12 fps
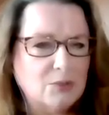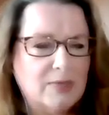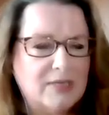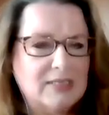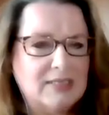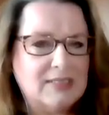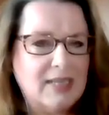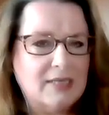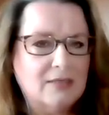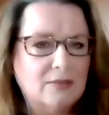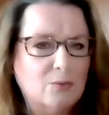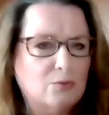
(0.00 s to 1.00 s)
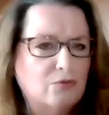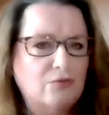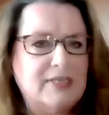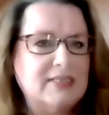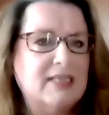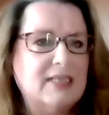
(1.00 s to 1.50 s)
2010 called
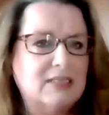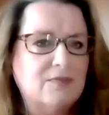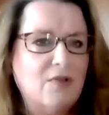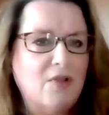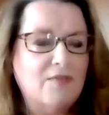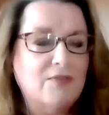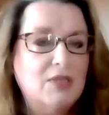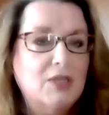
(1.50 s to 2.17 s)
365,